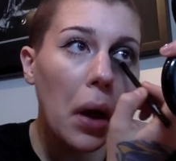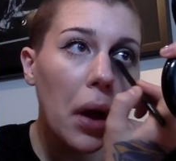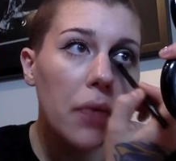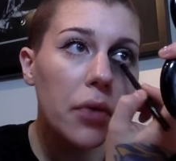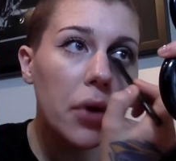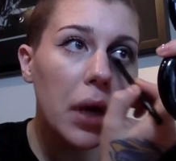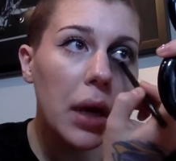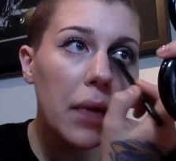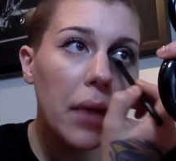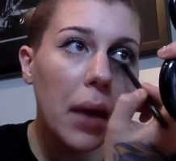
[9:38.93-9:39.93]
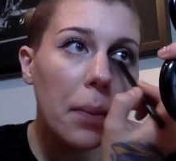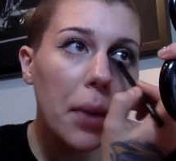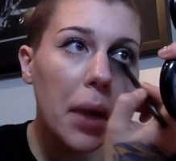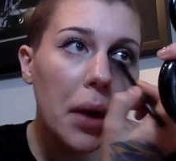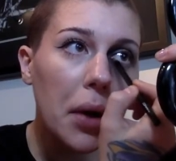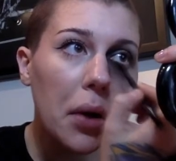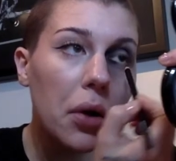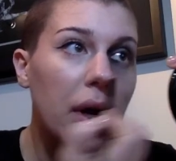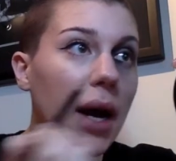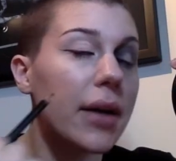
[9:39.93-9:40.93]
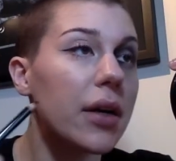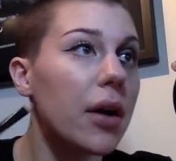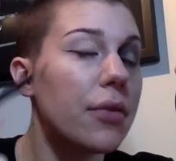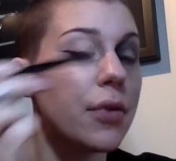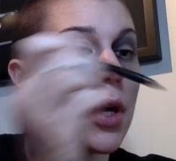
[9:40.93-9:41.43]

if you're in that pinnacle kind of,